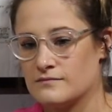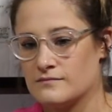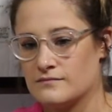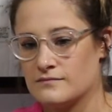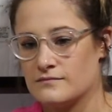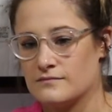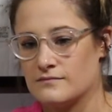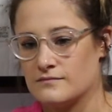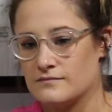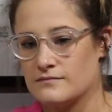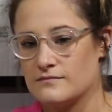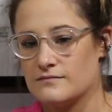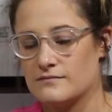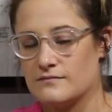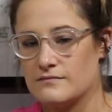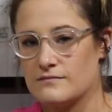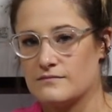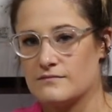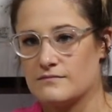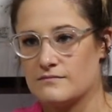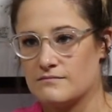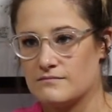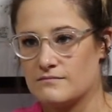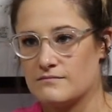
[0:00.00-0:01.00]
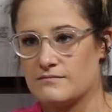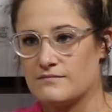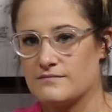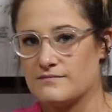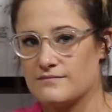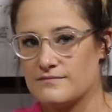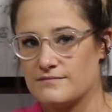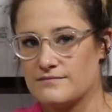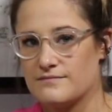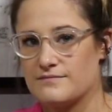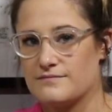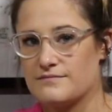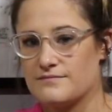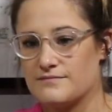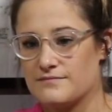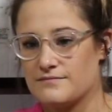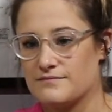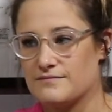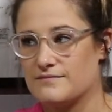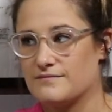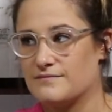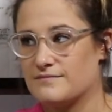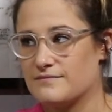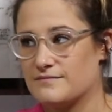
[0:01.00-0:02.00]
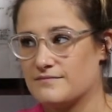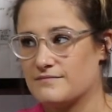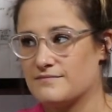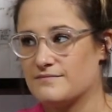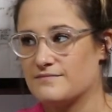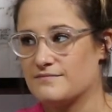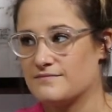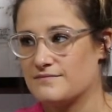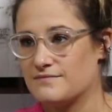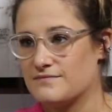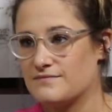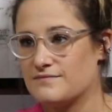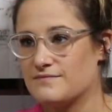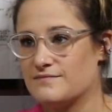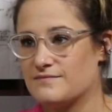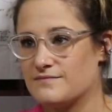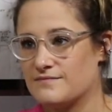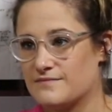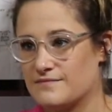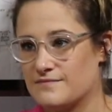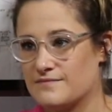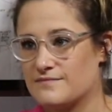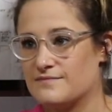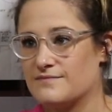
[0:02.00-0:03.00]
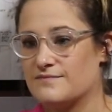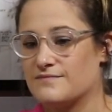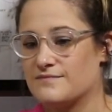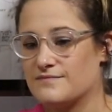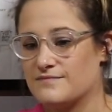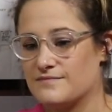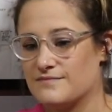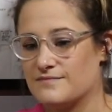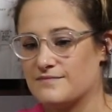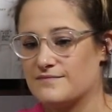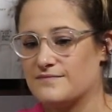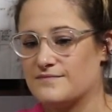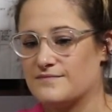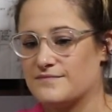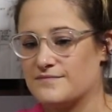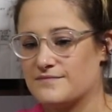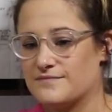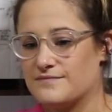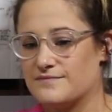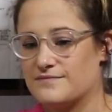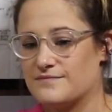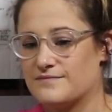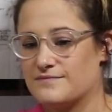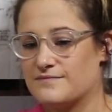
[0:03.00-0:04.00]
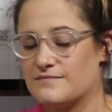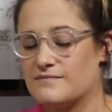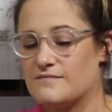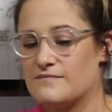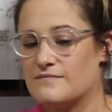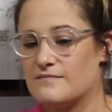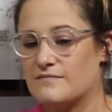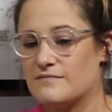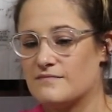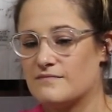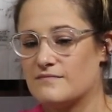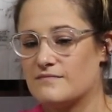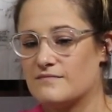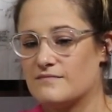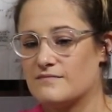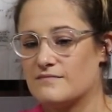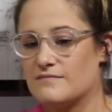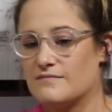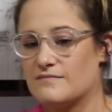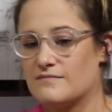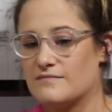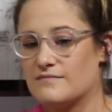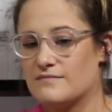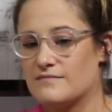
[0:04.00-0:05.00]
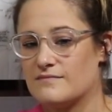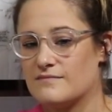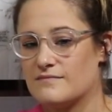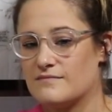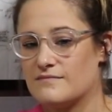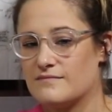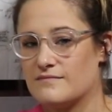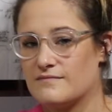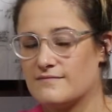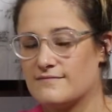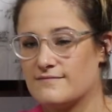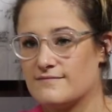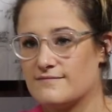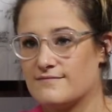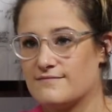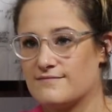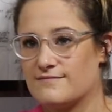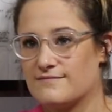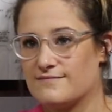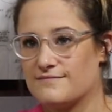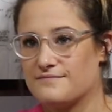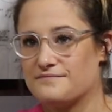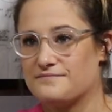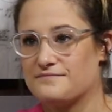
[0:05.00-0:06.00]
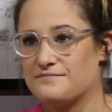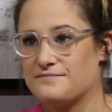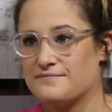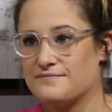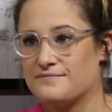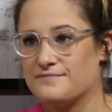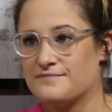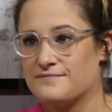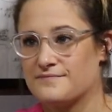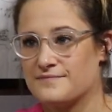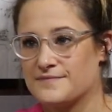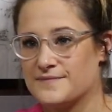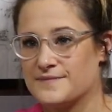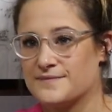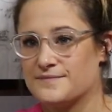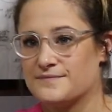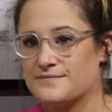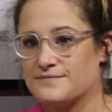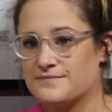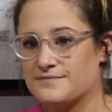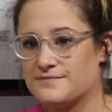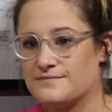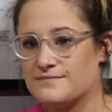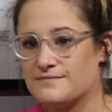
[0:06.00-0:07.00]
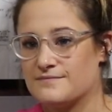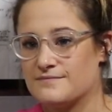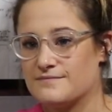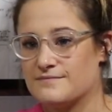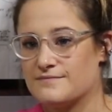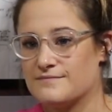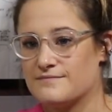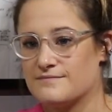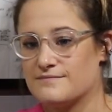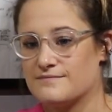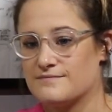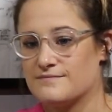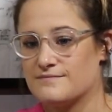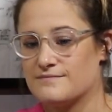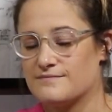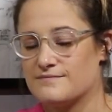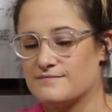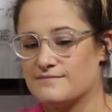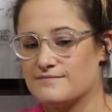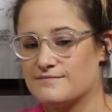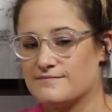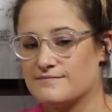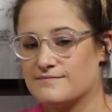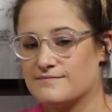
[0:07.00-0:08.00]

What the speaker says: [no speech]